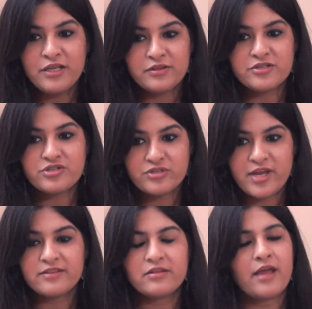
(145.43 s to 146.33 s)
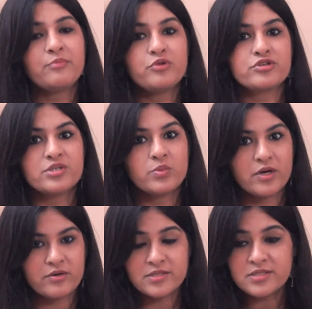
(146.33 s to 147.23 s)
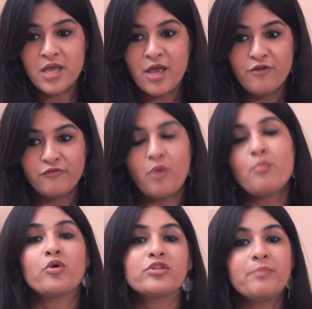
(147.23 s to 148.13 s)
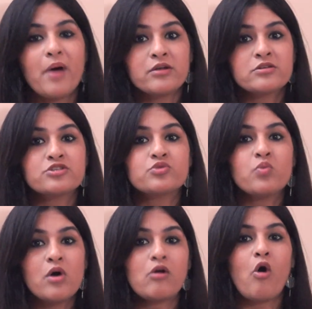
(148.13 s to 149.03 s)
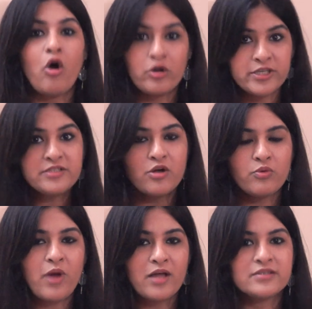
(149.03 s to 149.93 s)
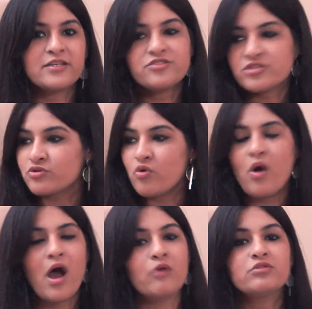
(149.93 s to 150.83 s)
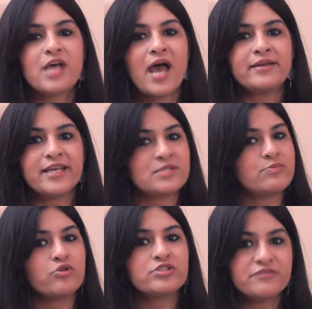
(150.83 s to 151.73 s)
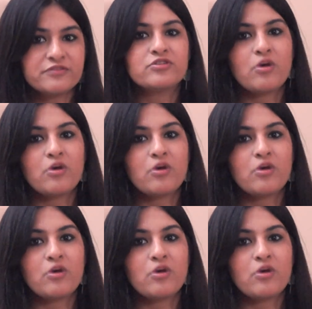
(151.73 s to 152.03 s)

the strength and perseverance from both the partners to work on it rather than just go out and explore different